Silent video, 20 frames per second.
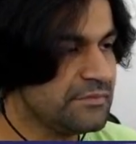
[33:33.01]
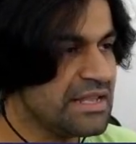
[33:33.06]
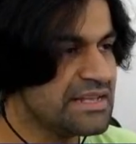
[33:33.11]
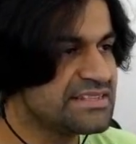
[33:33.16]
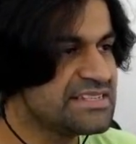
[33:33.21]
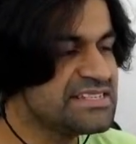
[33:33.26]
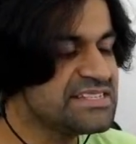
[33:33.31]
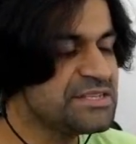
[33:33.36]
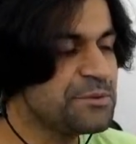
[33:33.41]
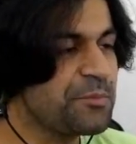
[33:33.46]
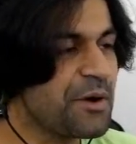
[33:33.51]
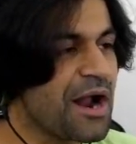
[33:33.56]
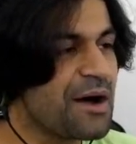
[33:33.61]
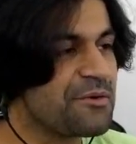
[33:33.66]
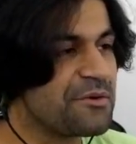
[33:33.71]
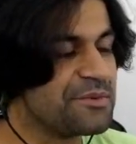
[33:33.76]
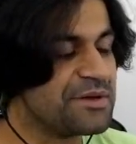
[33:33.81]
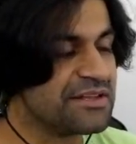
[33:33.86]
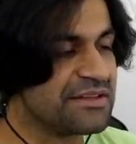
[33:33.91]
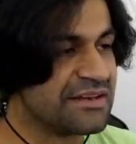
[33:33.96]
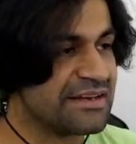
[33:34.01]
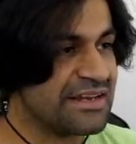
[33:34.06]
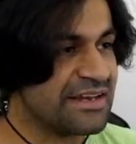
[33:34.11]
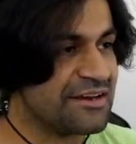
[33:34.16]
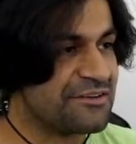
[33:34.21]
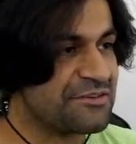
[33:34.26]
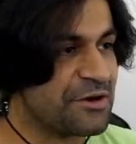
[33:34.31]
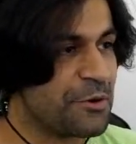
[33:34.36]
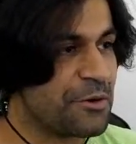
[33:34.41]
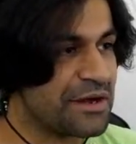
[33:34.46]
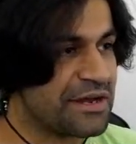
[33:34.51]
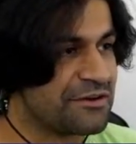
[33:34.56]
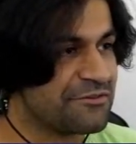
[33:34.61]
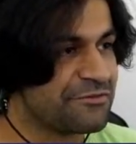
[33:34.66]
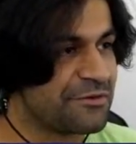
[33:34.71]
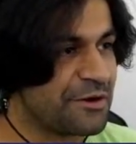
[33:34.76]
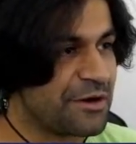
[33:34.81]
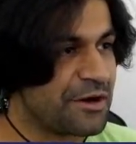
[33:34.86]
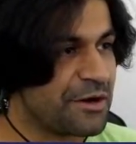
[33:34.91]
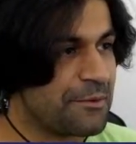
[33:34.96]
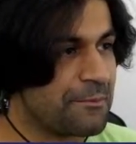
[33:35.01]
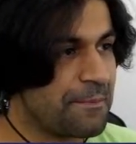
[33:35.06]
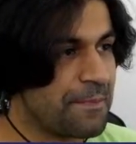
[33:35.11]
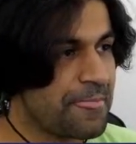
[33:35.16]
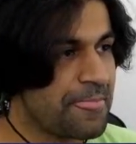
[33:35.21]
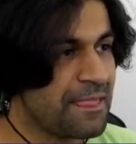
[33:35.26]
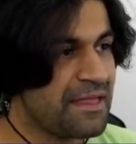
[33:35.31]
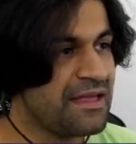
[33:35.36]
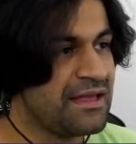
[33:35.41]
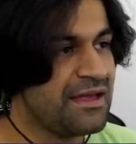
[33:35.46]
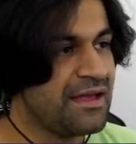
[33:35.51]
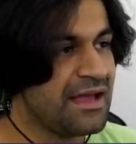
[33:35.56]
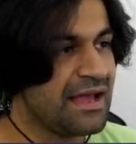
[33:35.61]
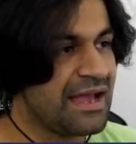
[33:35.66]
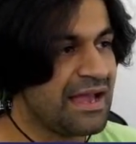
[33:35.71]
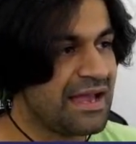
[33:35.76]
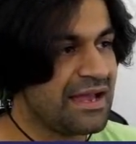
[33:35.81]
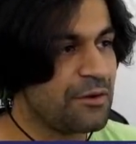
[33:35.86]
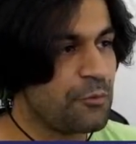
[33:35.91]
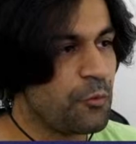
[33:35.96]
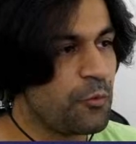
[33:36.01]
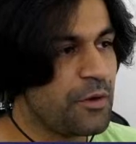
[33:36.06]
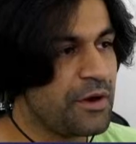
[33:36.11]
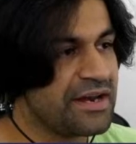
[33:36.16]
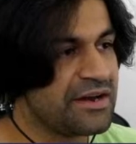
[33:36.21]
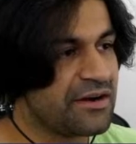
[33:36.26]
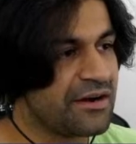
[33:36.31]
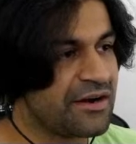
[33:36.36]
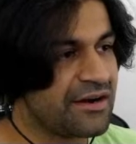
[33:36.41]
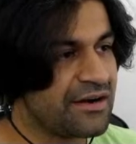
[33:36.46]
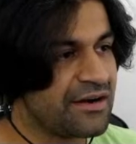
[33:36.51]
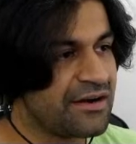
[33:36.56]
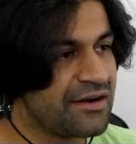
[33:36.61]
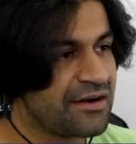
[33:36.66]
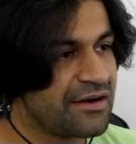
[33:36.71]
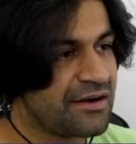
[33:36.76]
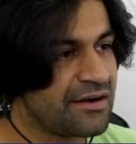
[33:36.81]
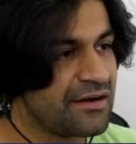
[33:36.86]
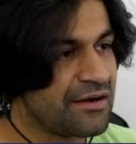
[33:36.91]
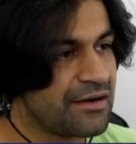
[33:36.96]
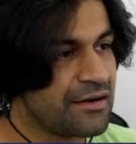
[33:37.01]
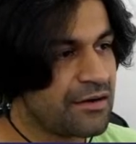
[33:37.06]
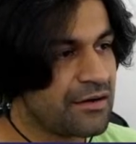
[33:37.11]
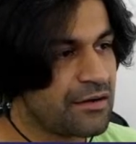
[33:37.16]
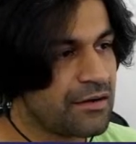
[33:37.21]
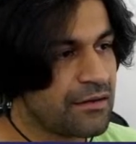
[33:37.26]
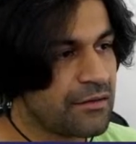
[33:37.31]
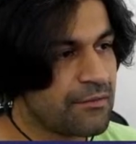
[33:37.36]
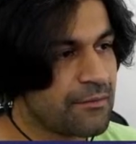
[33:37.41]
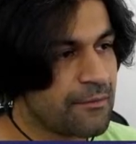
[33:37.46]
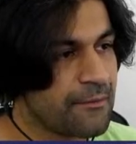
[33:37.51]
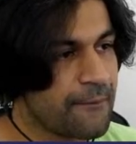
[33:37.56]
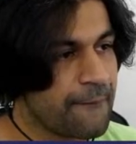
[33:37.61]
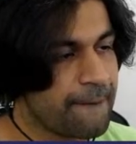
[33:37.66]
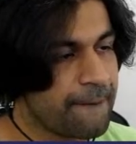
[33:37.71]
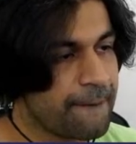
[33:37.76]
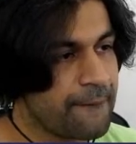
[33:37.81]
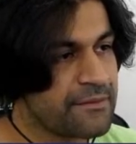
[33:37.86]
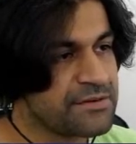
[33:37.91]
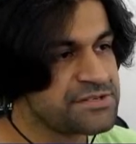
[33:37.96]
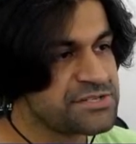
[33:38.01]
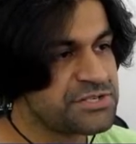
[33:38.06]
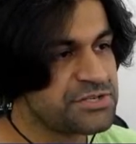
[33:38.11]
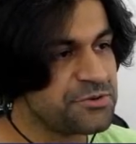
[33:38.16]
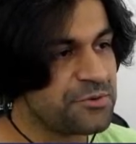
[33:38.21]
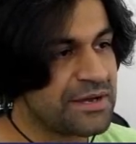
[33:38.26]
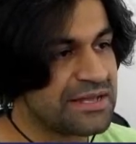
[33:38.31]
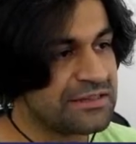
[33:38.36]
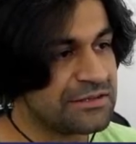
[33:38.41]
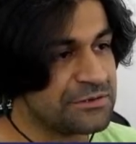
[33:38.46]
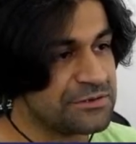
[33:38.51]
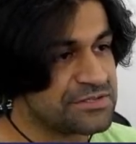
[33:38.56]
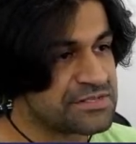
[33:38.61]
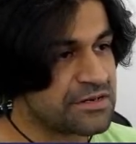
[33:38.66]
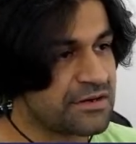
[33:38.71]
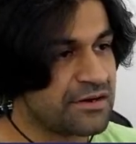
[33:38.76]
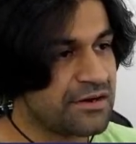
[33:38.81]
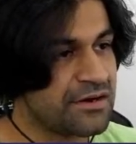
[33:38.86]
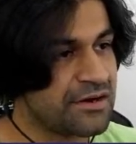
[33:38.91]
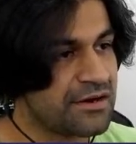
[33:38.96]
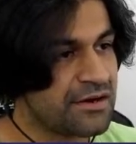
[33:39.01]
This is the probability of going from a winner to a loser